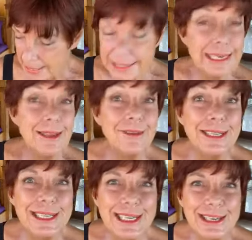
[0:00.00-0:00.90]
Stephen
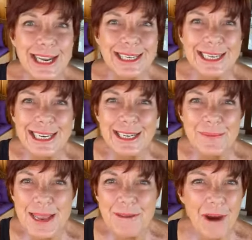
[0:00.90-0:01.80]
suggested to
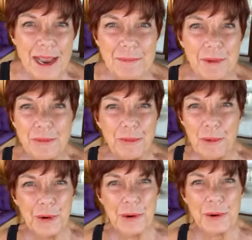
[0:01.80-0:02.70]
me right
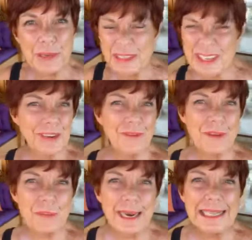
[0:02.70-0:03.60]
before, just a
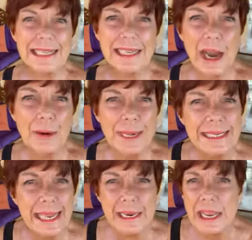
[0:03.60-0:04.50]
few minutes ago, he
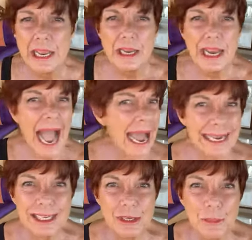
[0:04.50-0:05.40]
said,
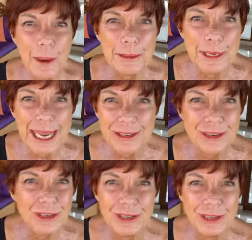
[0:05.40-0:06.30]
Highest
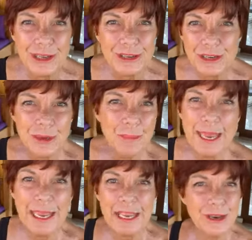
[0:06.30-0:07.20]
Potential should
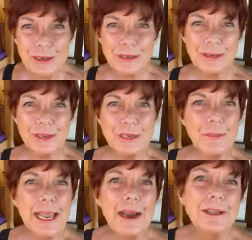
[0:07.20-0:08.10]
be used
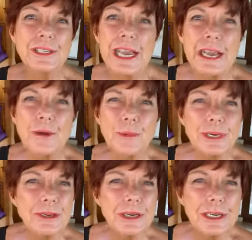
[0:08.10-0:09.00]
because we
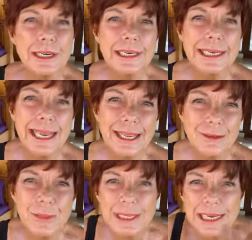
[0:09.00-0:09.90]
should
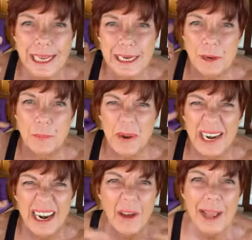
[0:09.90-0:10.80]
continuously to put
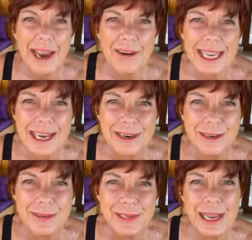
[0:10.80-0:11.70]
it on our
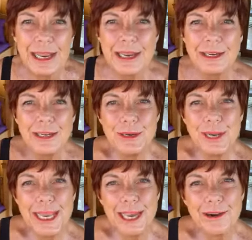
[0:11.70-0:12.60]
ears to
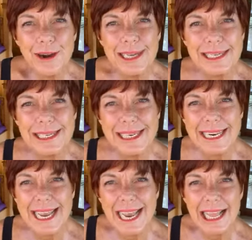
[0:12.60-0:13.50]
hear us
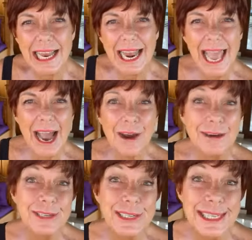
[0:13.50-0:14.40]
tell
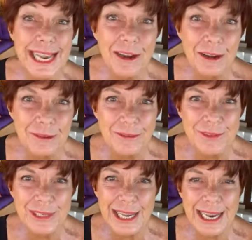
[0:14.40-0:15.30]

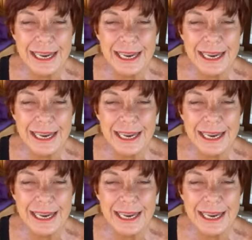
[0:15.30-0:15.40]
ourselves